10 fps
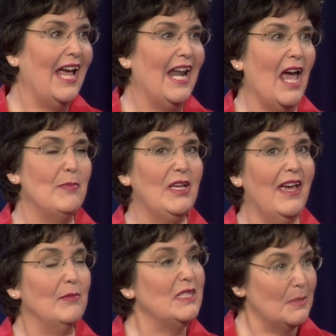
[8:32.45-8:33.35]
And I
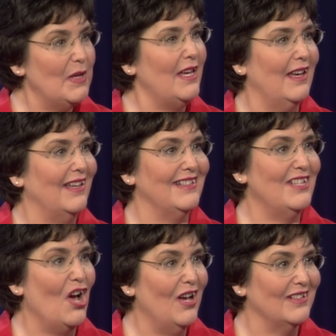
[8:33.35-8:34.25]
began speaking in
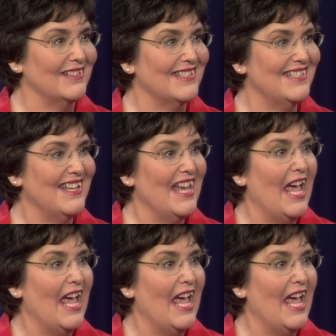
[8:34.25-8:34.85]
tongues.